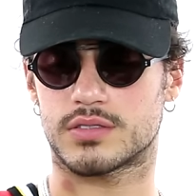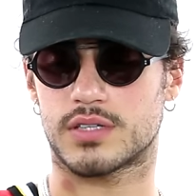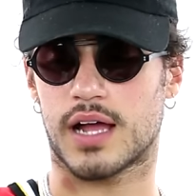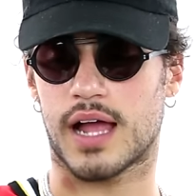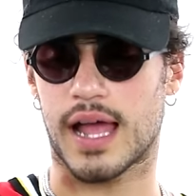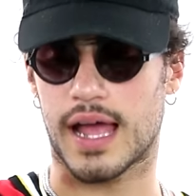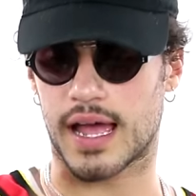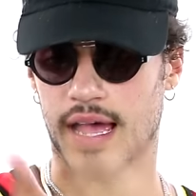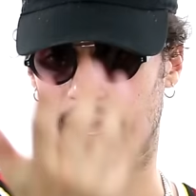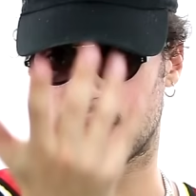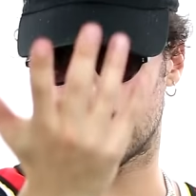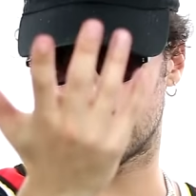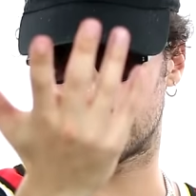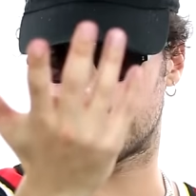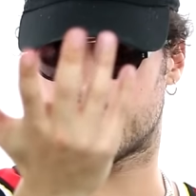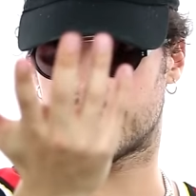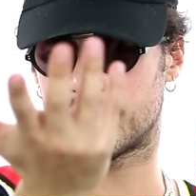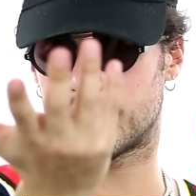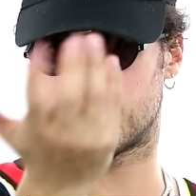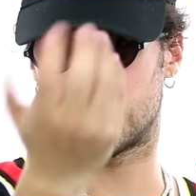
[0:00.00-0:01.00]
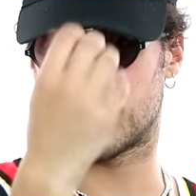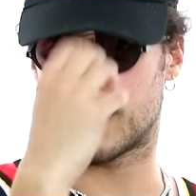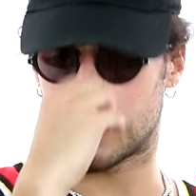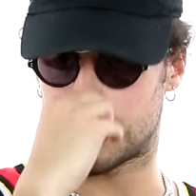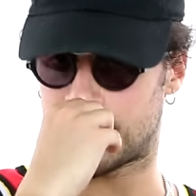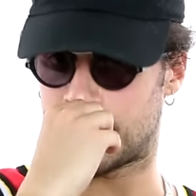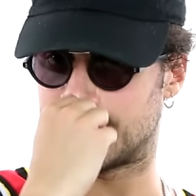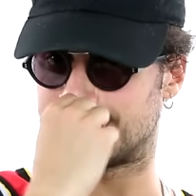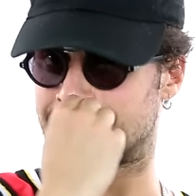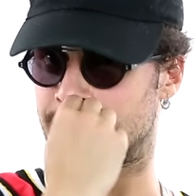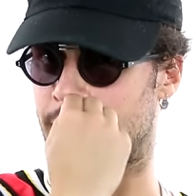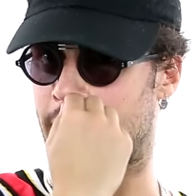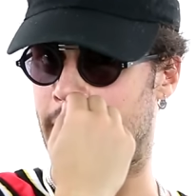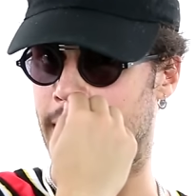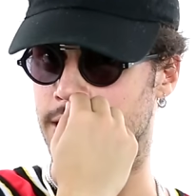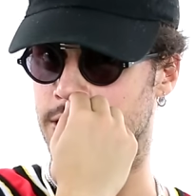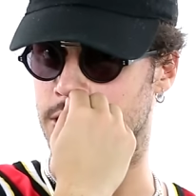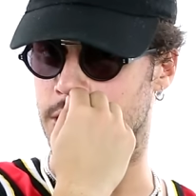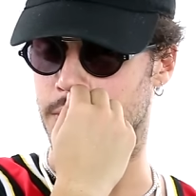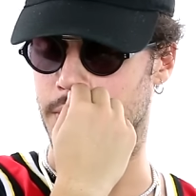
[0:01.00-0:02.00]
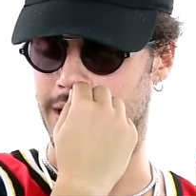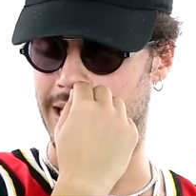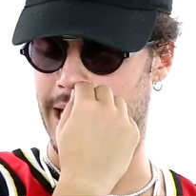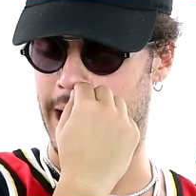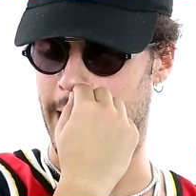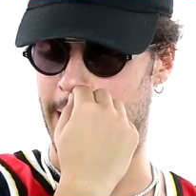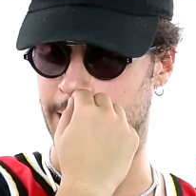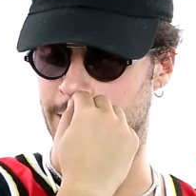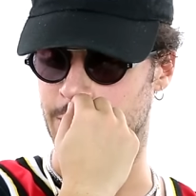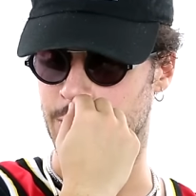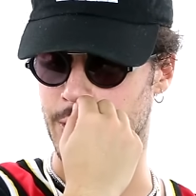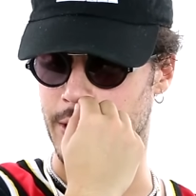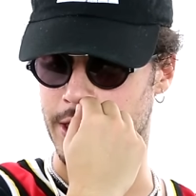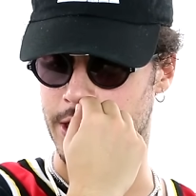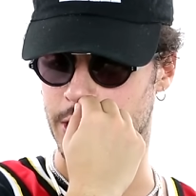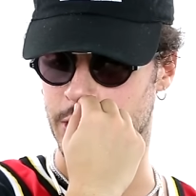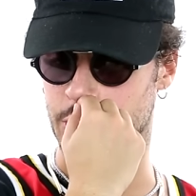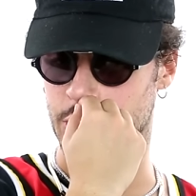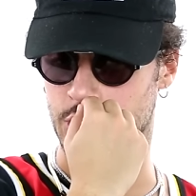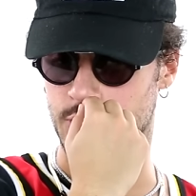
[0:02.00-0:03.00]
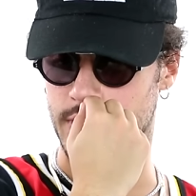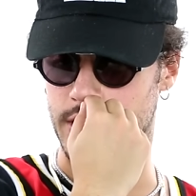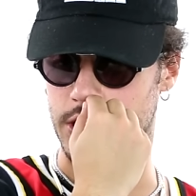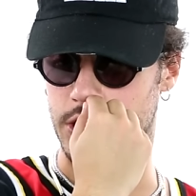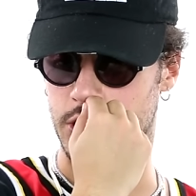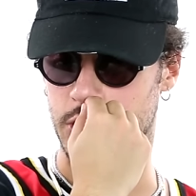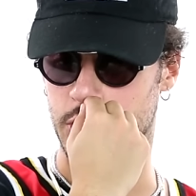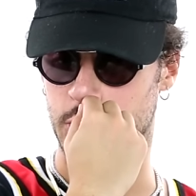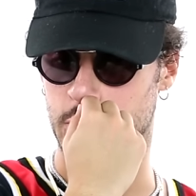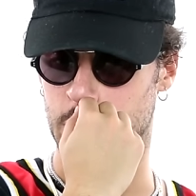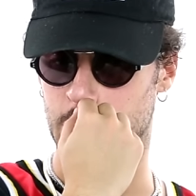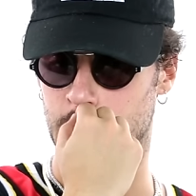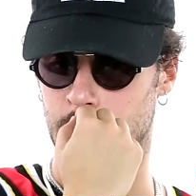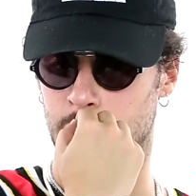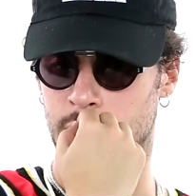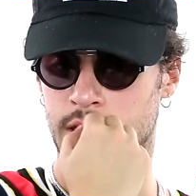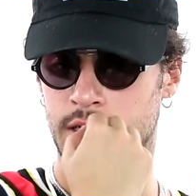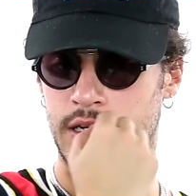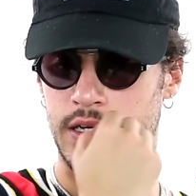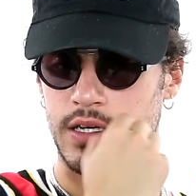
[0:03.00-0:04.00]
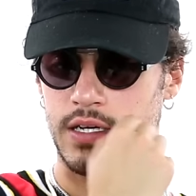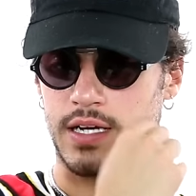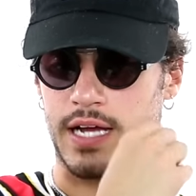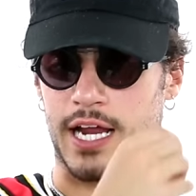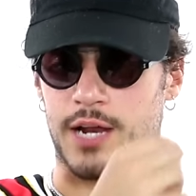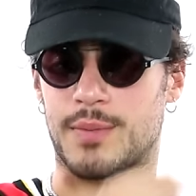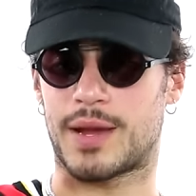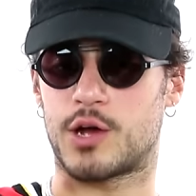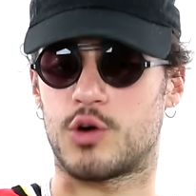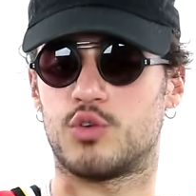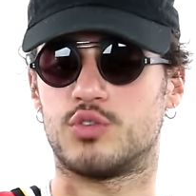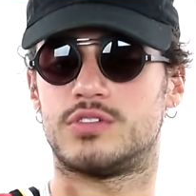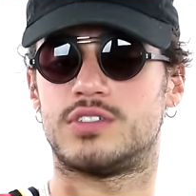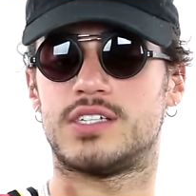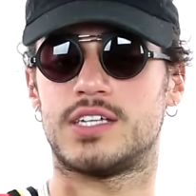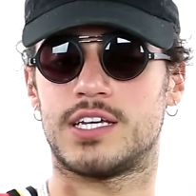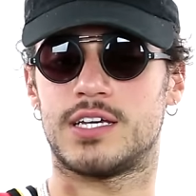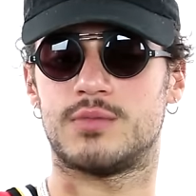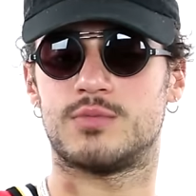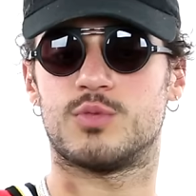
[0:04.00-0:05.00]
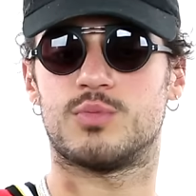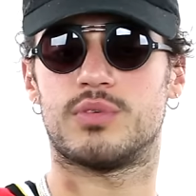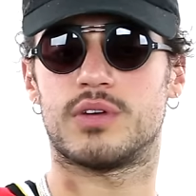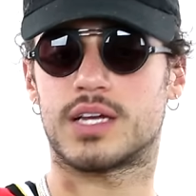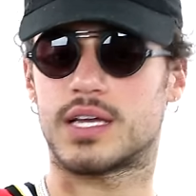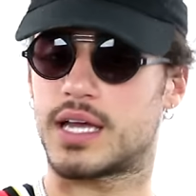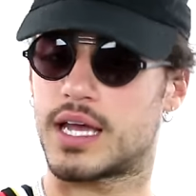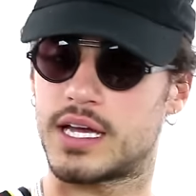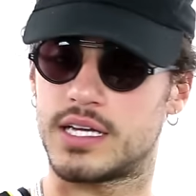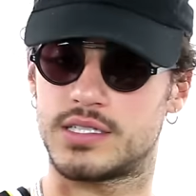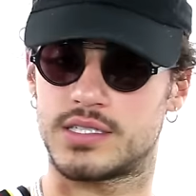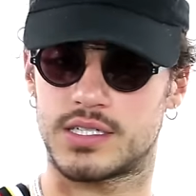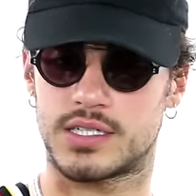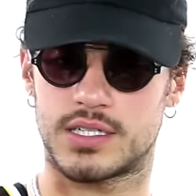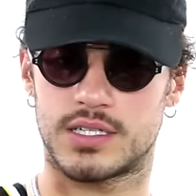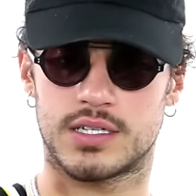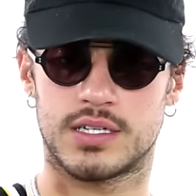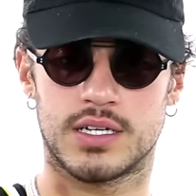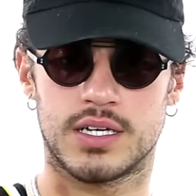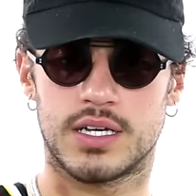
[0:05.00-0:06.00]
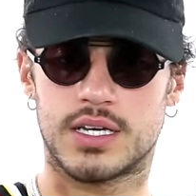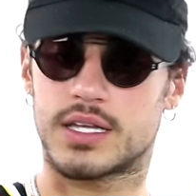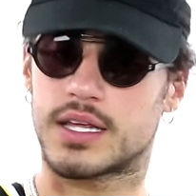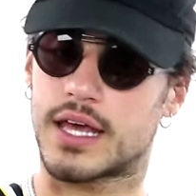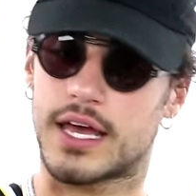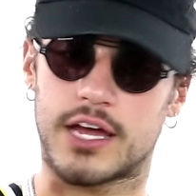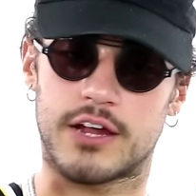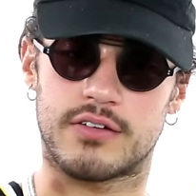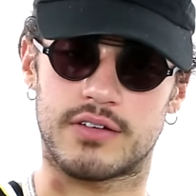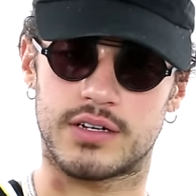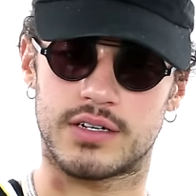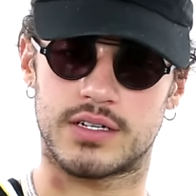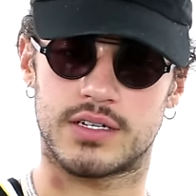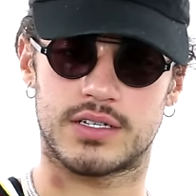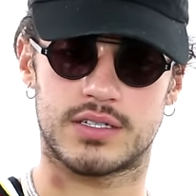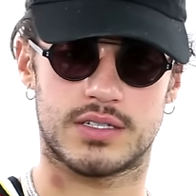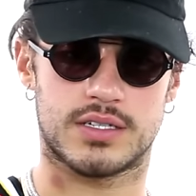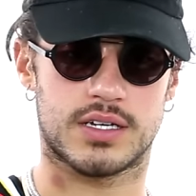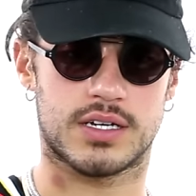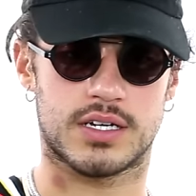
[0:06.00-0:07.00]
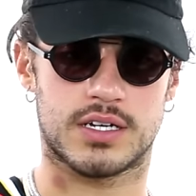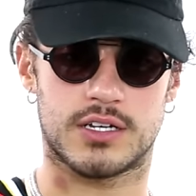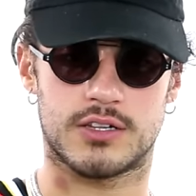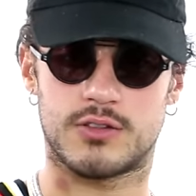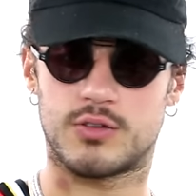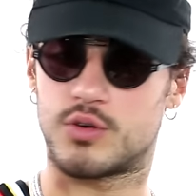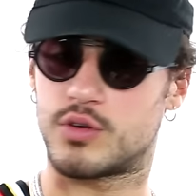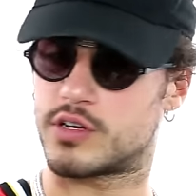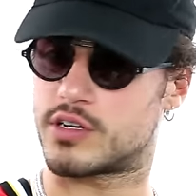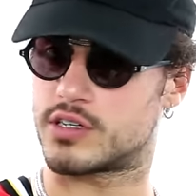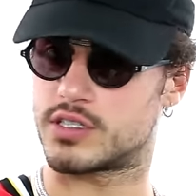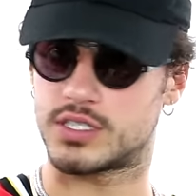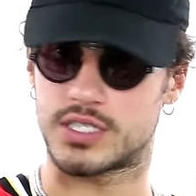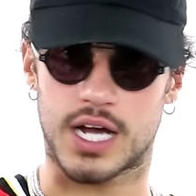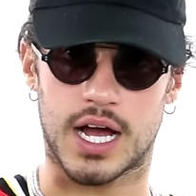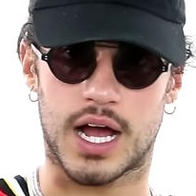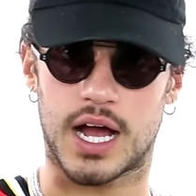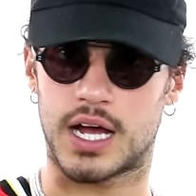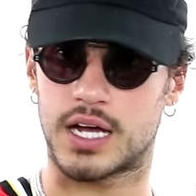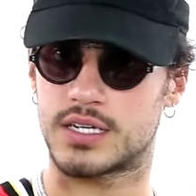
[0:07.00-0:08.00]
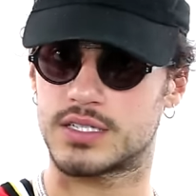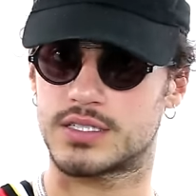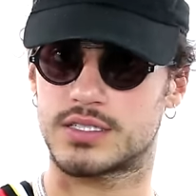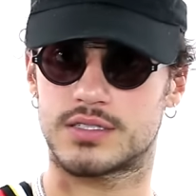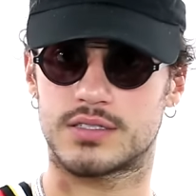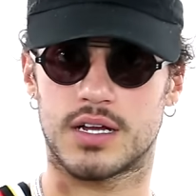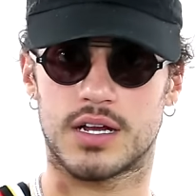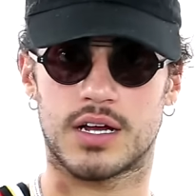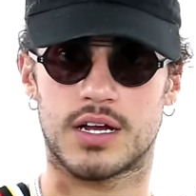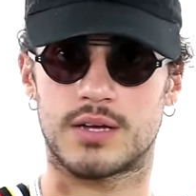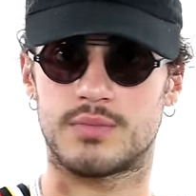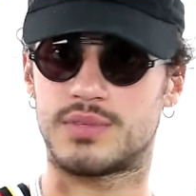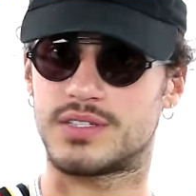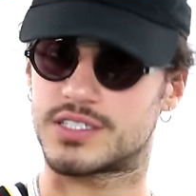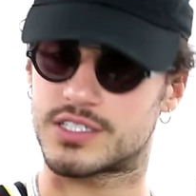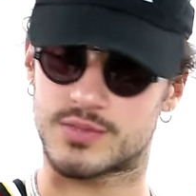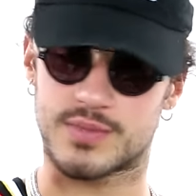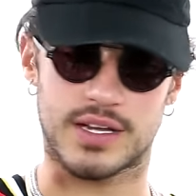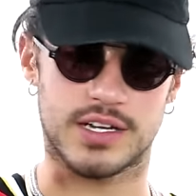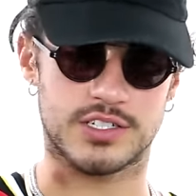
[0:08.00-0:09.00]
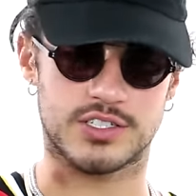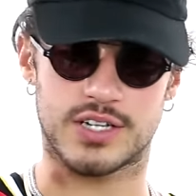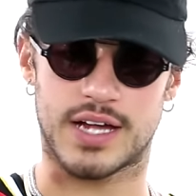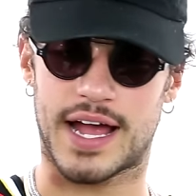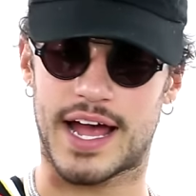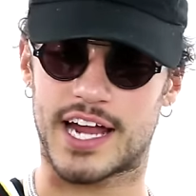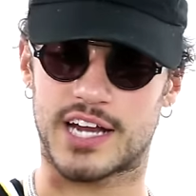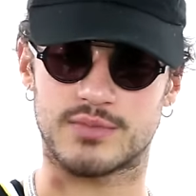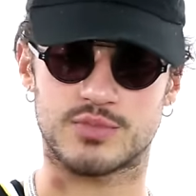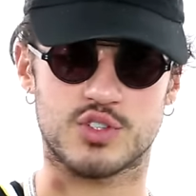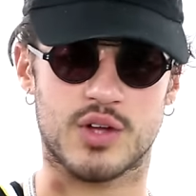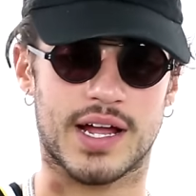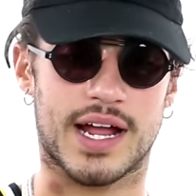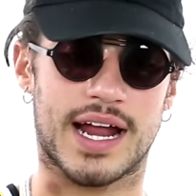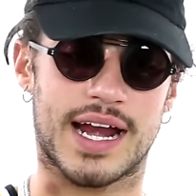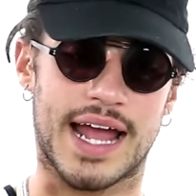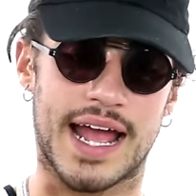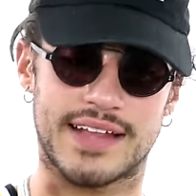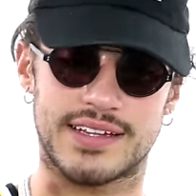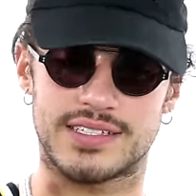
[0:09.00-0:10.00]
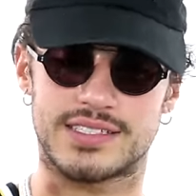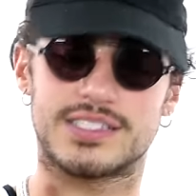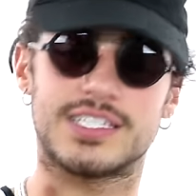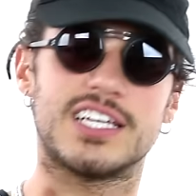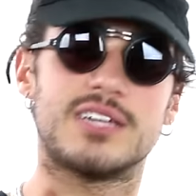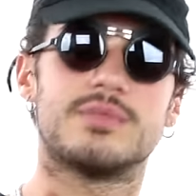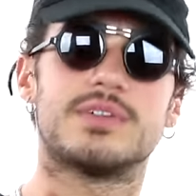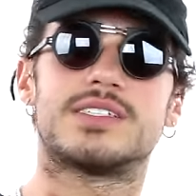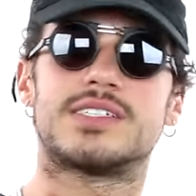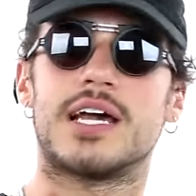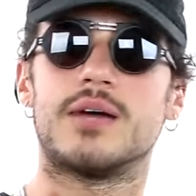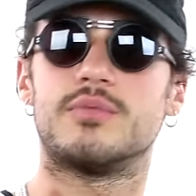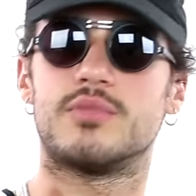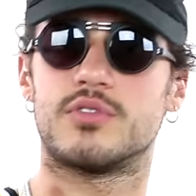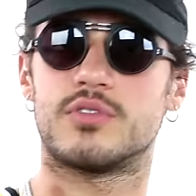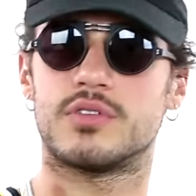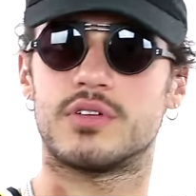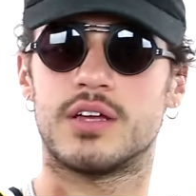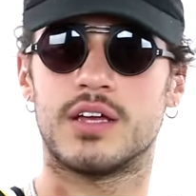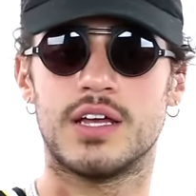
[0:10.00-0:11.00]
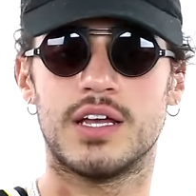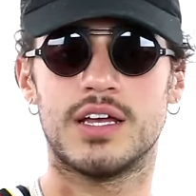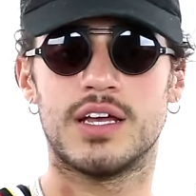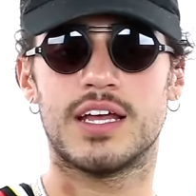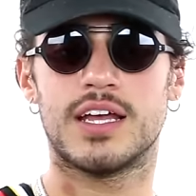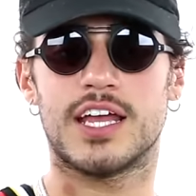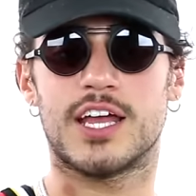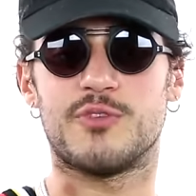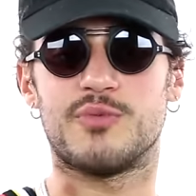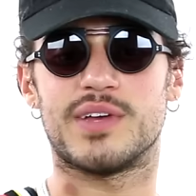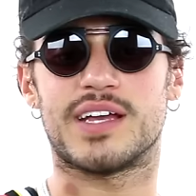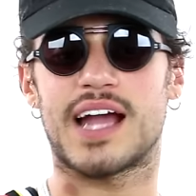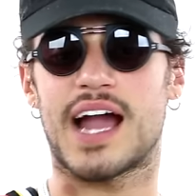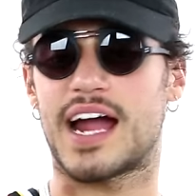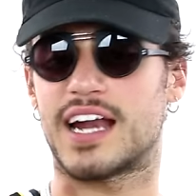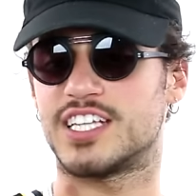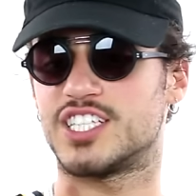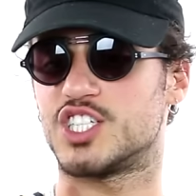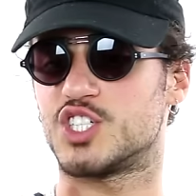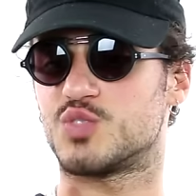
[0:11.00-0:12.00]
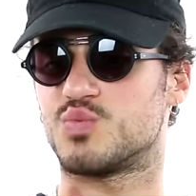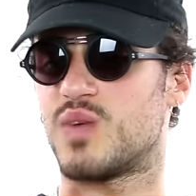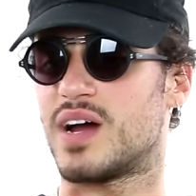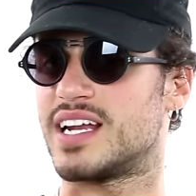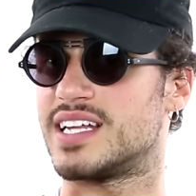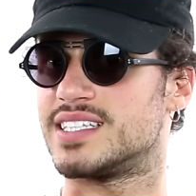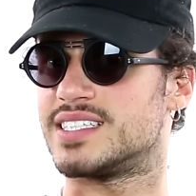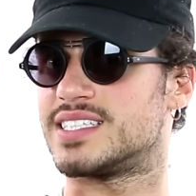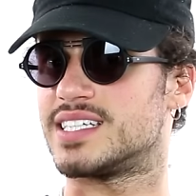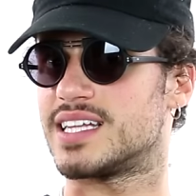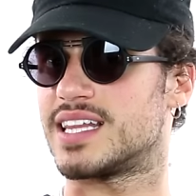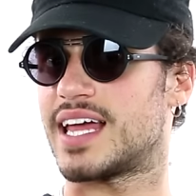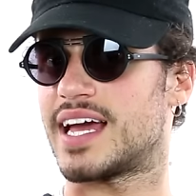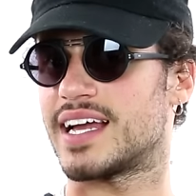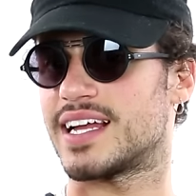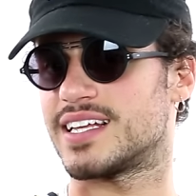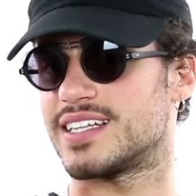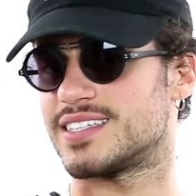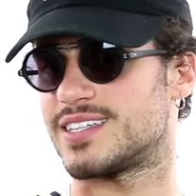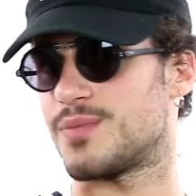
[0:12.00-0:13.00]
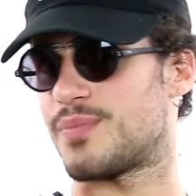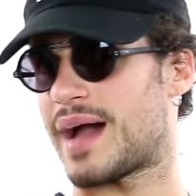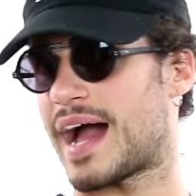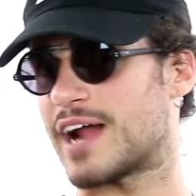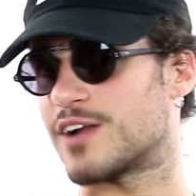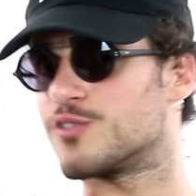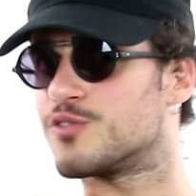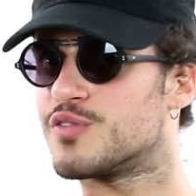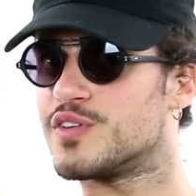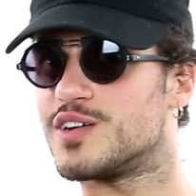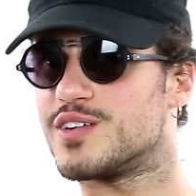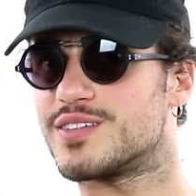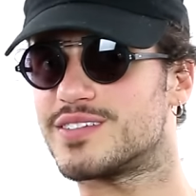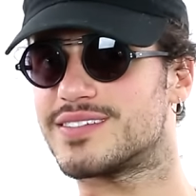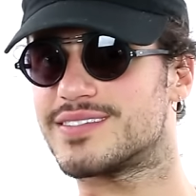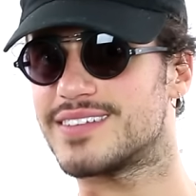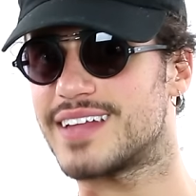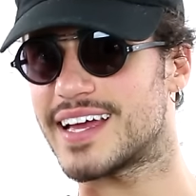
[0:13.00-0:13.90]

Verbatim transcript: I have an amazing manager, Milan, who introduced me to kind of my whole team, the booking agent, Kara, the lawyer Josh, uh, business manager Adam. So I kind of had this team assembled, and we kind of just went into like the battlefield.